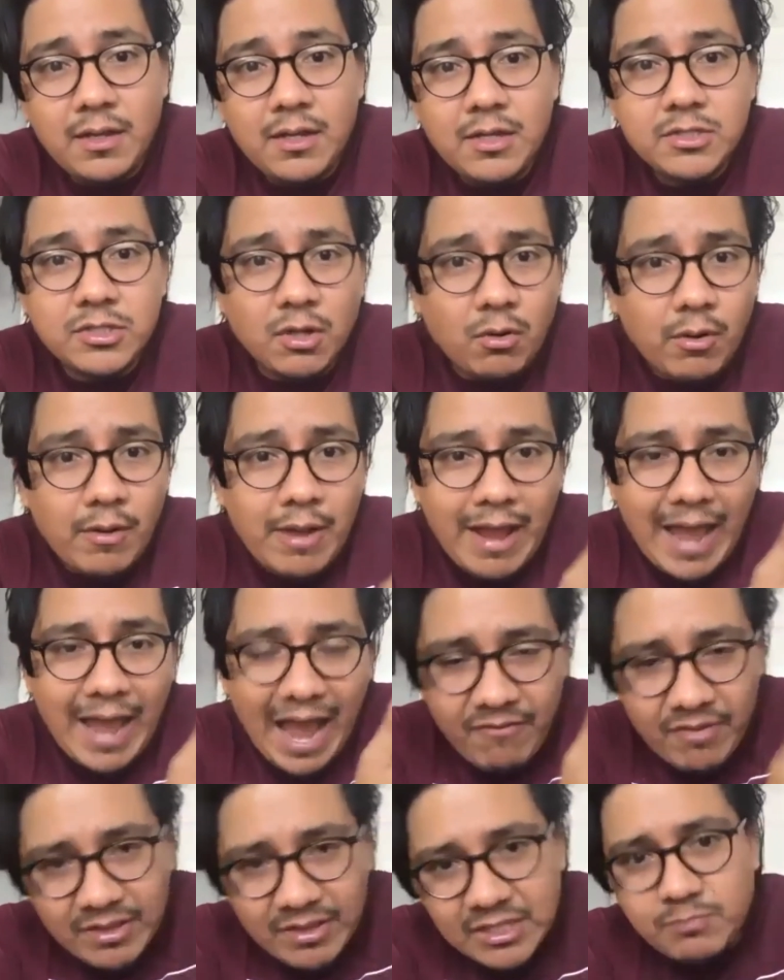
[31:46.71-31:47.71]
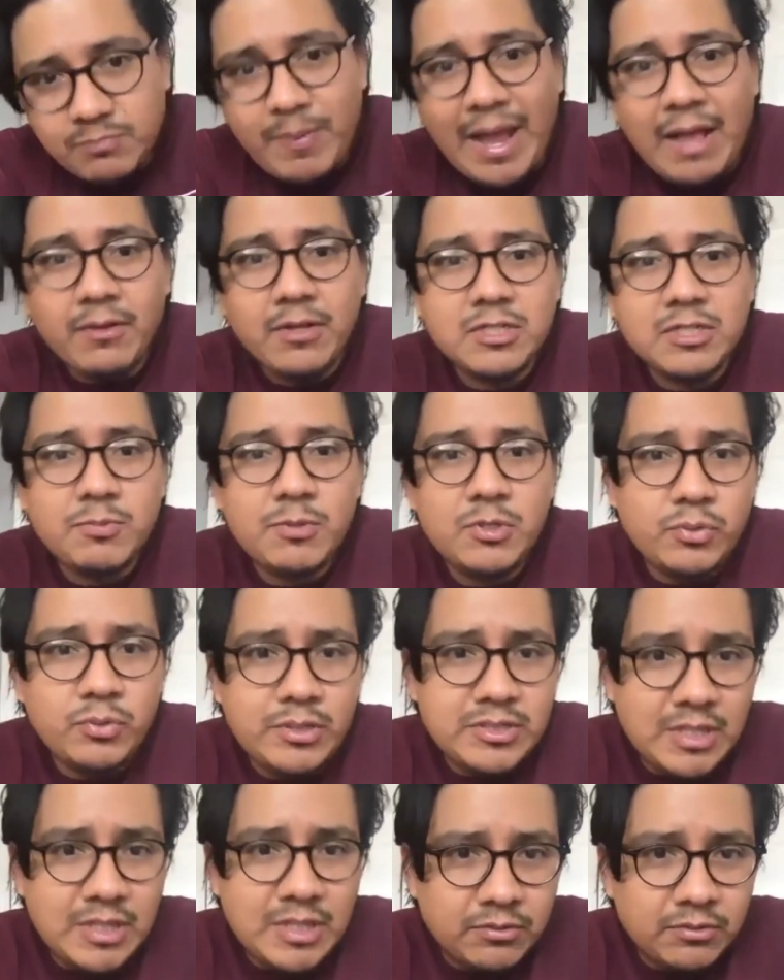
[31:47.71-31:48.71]
So having this balance between
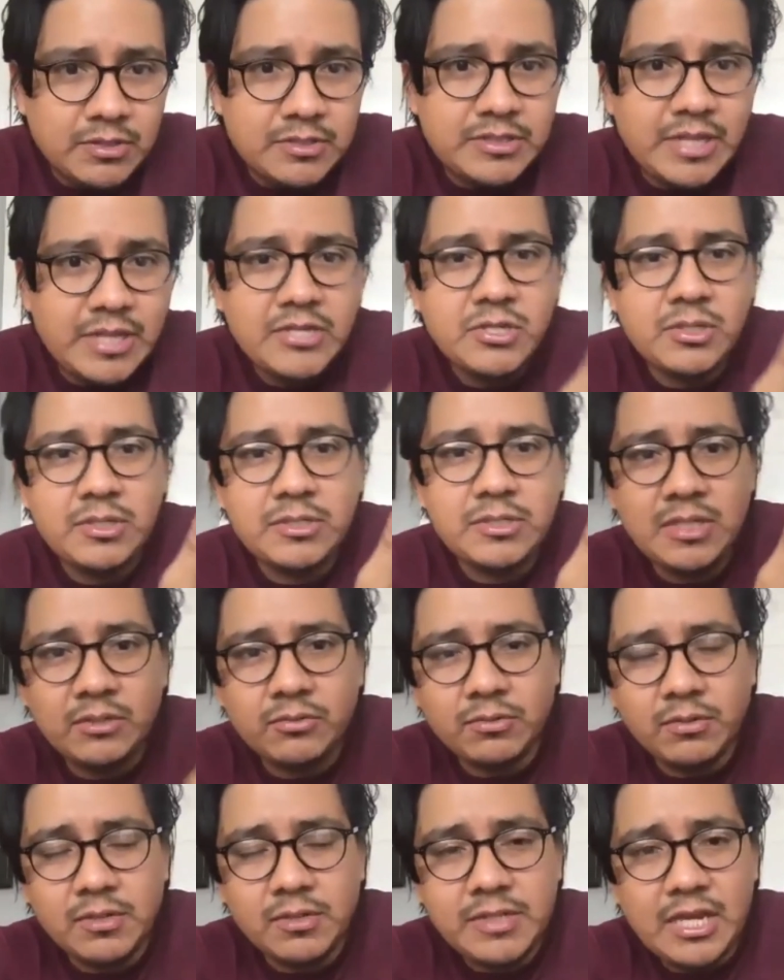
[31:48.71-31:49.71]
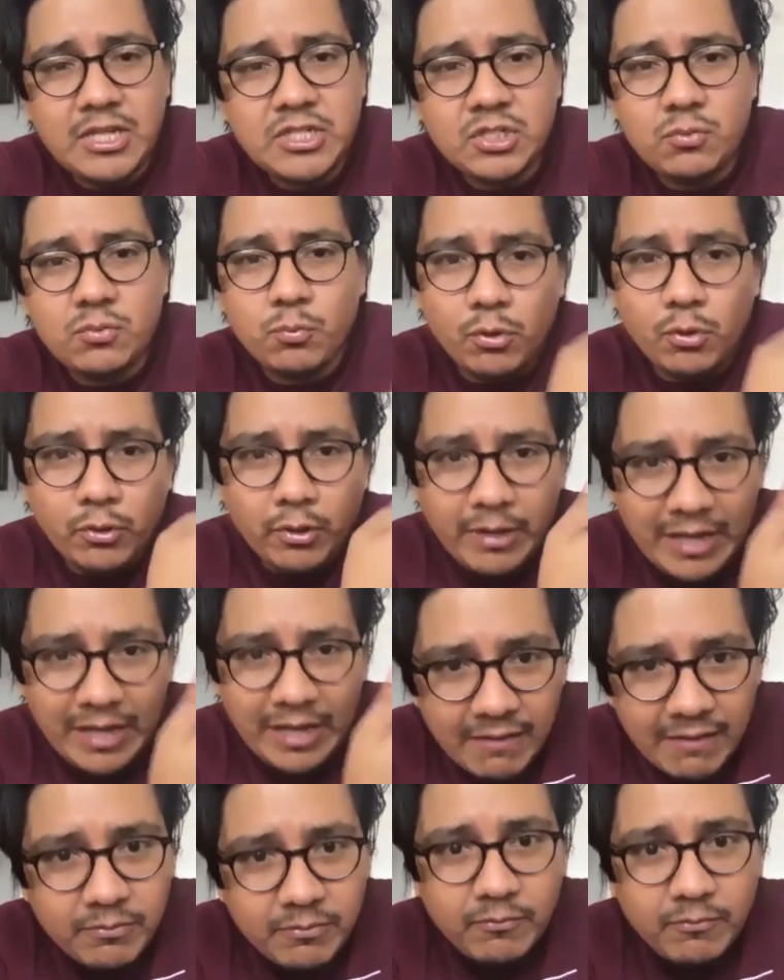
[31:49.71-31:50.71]
centralization, decentralization will
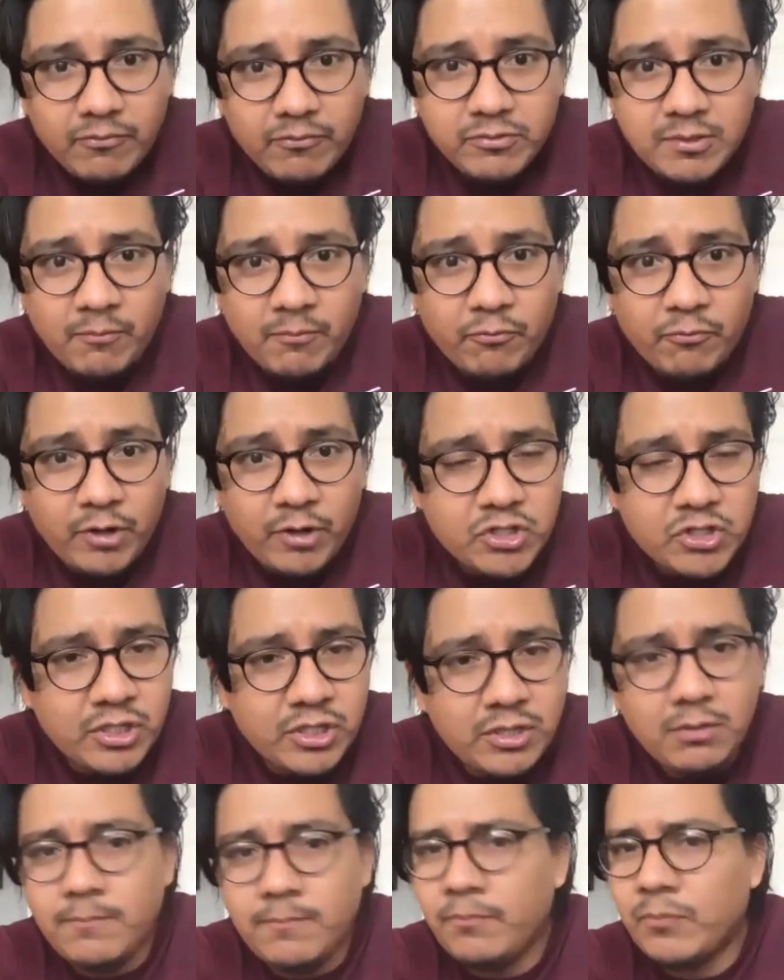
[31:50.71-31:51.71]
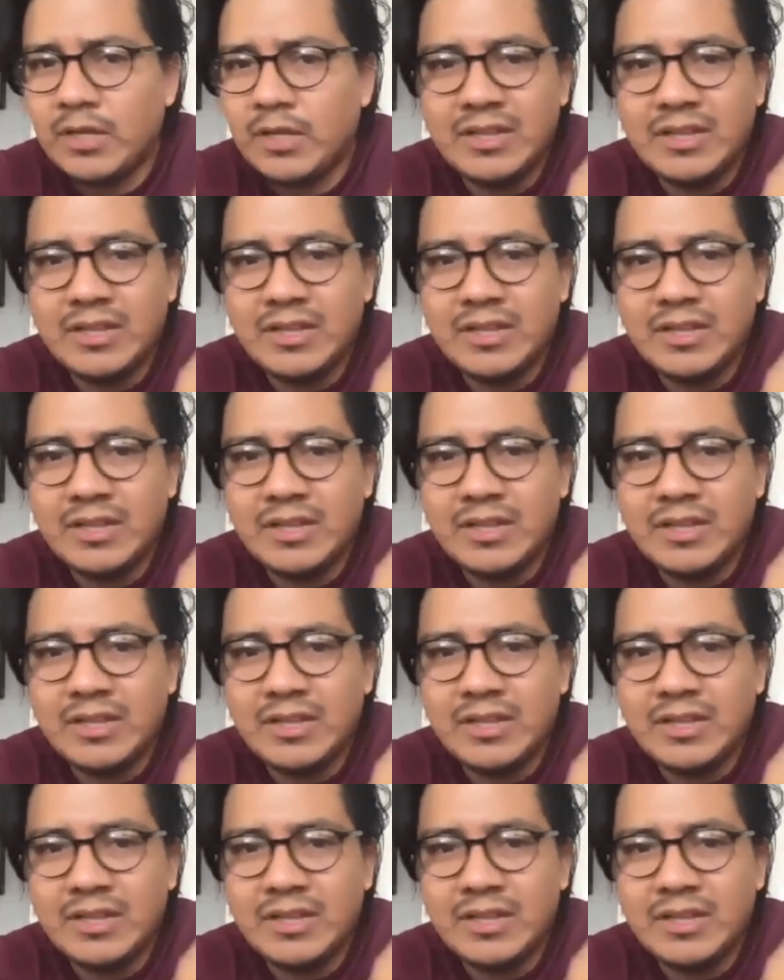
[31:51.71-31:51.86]
give some friction.